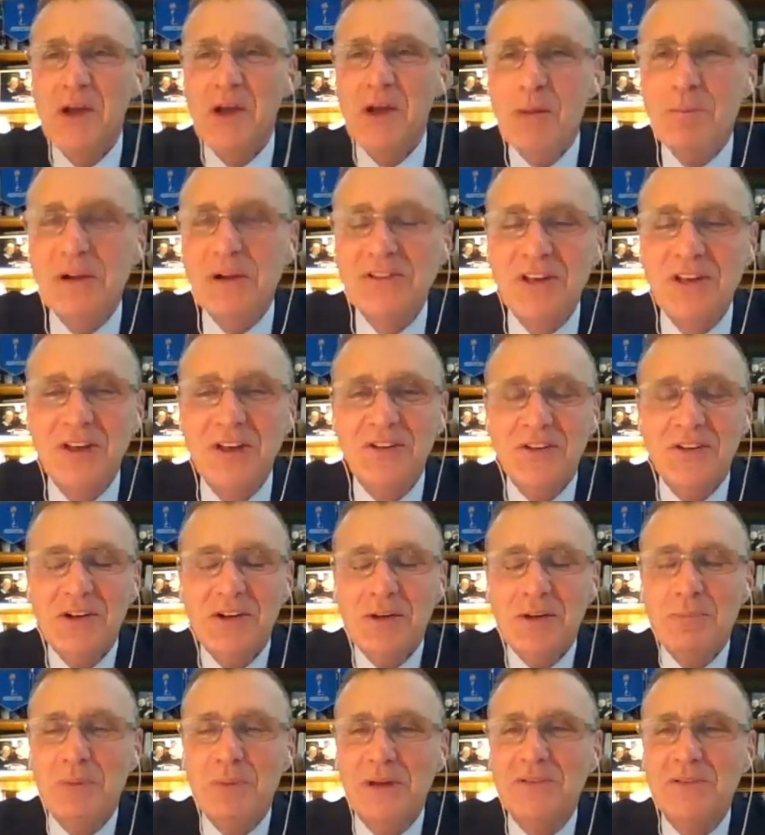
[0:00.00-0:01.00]
But
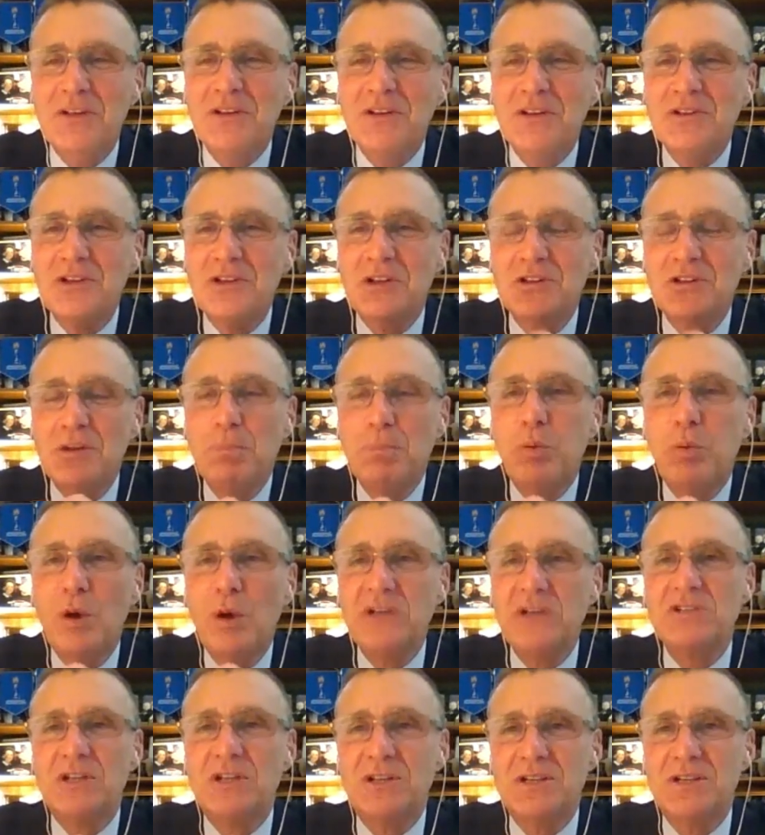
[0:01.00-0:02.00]
the
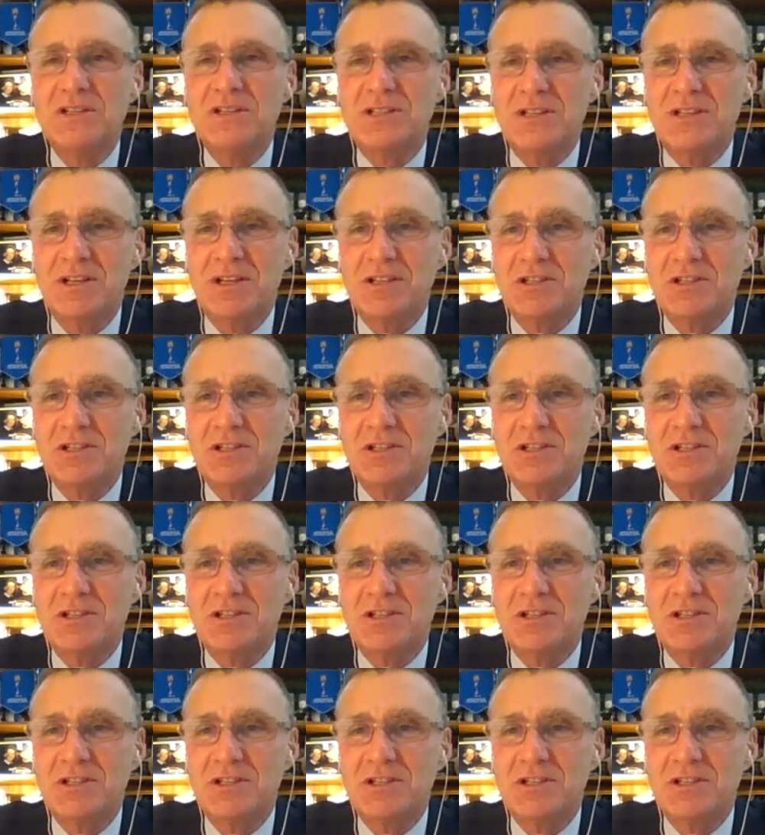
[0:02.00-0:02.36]
point to this